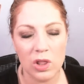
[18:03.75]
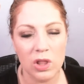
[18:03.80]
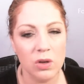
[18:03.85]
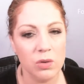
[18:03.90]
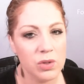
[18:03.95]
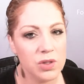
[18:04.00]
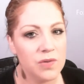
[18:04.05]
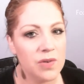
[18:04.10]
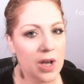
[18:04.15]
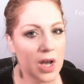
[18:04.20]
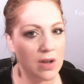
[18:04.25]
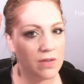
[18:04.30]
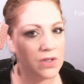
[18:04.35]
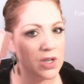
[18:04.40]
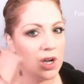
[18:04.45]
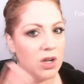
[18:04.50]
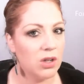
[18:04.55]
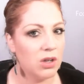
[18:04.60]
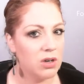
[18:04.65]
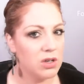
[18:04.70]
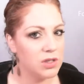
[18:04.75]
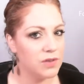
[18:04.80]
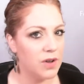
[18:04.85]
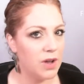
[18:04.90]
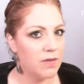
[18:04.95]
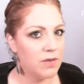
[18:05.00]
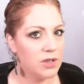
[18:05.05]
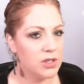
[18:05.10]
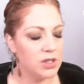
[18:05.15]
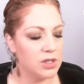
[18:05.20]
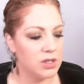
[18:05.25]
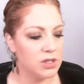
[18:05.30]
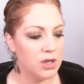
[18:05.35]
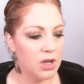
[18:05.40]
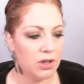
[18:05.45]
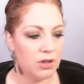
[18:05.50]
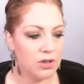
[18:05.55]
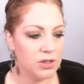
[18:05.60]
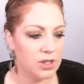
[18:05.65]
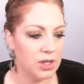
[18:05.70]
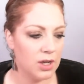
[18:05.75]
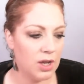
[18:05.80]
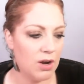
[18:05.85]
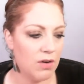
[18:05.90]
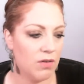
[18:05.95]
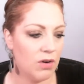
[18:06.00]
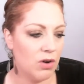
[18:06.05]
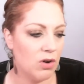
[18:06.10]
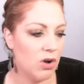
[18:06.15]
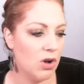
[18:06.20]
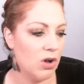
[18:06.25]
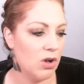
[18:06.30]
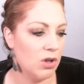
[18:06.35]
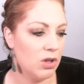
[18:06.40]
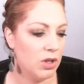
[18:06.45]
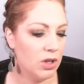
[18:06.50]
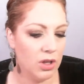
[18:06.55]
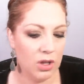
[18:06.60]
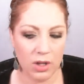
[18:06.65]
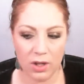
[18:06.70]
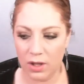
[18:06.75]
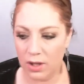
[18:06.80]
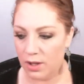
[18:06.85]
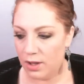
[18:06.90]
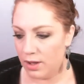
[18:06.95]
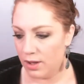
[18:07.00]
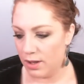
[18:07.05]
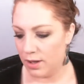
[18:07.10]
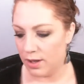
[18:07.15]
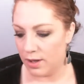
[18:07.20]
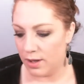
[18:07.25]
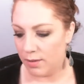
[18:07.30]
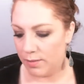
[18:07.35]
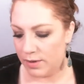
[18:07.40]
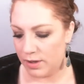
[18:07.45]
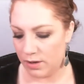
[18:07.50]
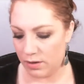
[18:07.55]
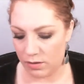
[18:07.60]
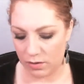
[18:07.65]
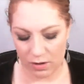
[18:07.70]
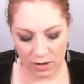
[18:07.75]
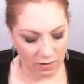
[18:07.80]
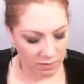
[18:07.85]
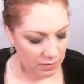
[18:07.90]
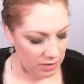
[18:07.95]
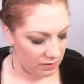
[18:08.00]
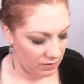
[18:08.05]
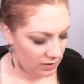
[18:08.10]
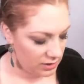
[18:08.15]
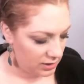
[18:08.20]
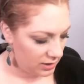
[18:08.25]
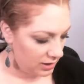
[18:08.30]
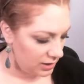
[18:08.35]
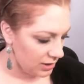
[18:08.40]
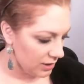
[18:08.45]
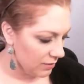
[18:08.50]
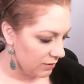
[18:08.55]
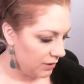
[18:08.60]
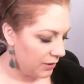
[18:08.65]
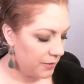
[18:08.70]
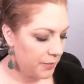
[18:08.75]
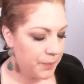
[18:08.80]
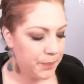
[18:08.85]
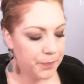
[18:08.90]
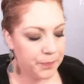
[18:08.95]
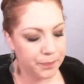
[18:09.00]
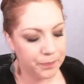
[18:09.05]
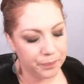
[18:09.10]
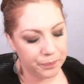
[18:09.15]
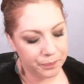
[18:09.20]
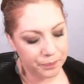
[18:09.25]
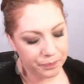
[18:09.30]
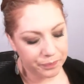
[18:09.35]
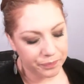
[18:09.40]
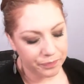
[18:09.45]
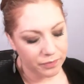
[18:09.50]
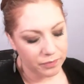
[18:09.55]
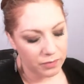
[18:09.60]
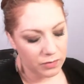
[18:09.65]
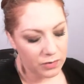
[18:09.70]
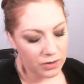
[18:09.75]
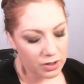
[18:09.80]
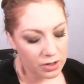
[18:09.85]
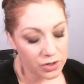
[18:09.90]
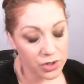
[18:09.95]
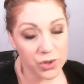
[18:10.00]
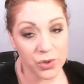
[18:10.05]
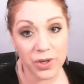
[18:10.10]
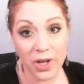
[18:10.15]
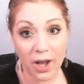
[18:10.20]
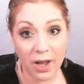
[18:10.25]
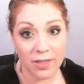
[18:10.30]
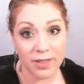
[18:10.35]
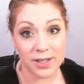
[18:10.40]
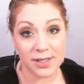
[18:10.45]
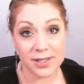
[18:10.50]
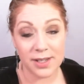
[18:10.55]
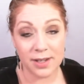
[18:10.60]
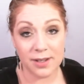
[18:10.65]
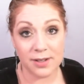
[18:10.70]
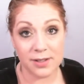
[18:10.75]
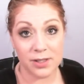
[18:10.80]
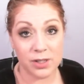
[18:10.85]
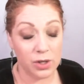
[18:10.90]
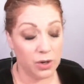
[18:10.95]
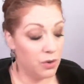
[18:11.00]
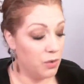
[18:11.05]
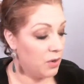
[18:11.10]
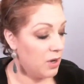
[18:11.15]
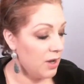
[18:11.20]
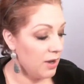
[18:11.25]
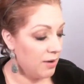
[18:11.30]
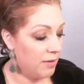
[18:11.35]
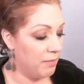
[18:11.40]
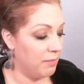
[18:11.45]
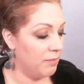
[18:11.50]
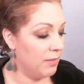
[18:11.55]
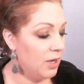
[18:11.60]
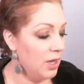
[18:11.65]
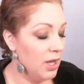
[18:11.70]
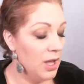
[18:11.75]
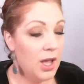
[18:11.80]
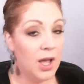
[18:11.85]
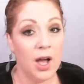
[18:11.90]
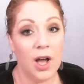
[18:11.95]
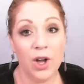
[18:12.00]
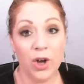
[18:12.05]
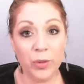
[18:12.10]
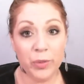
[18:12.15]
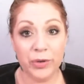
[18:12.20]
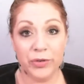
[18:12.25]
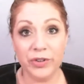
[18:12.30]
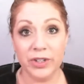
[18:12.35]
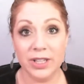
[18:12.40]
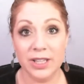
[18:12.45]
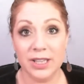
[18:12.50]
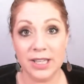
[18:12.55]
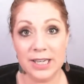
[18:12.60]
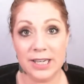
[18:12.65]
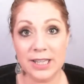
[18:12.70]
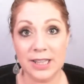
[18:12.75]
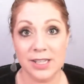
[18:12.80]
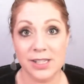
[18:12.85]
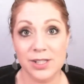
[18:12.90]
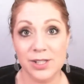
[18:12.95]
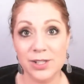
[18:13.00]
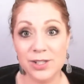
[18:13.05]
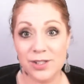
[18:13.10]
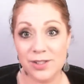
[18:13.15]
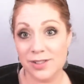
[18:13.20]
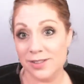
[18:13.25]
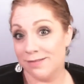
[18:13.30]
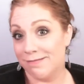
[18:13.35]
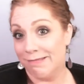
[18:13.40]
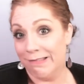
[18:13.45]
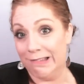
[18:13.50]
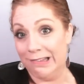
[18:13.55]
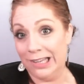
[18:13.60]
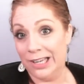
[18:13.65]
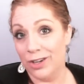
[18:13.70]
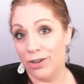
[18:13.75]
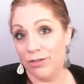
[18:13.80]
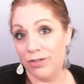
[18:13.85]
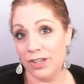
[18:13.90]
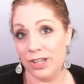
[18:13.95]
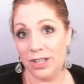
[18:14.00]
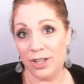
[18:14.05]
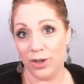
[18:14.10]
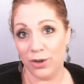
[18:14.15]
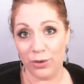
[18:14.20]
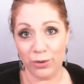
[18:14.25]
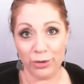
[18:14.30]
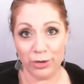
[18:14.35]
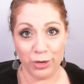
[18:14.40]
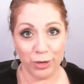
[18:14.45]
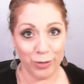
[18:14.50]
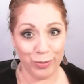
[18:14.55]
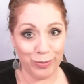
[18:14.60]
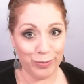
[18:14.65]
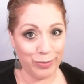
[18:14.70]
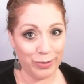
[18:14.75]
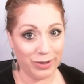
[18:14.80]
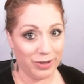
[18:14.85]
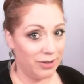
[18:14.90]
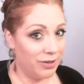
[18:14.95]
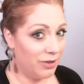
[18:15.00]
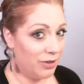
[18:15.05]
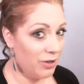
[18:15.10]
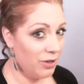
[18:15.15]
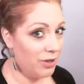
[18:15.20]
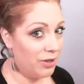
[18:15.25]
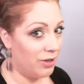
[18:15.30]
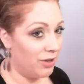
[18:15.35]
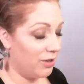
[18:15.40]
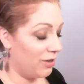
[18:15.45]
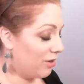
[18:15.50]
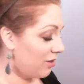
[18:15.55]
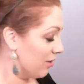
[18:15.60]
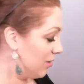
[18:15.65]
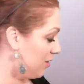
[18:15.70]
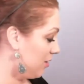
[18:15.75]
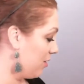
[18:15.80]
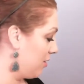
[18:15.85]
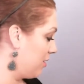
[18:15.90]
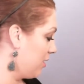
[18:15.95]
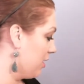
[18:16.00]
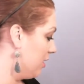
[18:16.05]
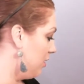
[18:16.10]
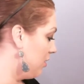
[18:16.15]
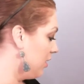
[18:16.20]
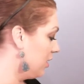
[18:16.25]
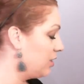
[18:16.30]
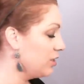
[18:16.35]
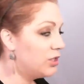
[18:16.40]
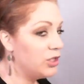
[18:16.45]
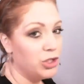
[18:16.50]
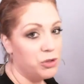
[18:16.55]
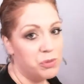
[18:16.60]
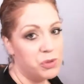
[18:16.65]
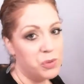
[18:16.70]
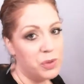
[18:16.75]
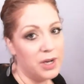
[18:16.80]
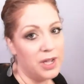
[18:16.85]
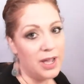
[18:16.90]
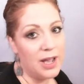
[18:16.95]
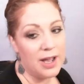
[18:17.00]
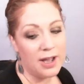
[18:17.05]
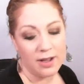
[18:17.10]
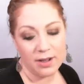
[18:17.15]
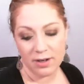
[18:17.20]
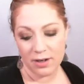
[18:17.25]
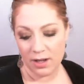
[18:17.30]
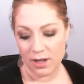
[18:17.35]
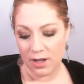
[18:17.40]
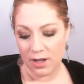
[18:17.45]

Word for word: think it was $5, 5 or $6, I can't recall. Um, and I don't have my receipt down here. So yeah, that's it. So um, I hope you really liked this, you know, video dupe. Uh, you know, I duped what I had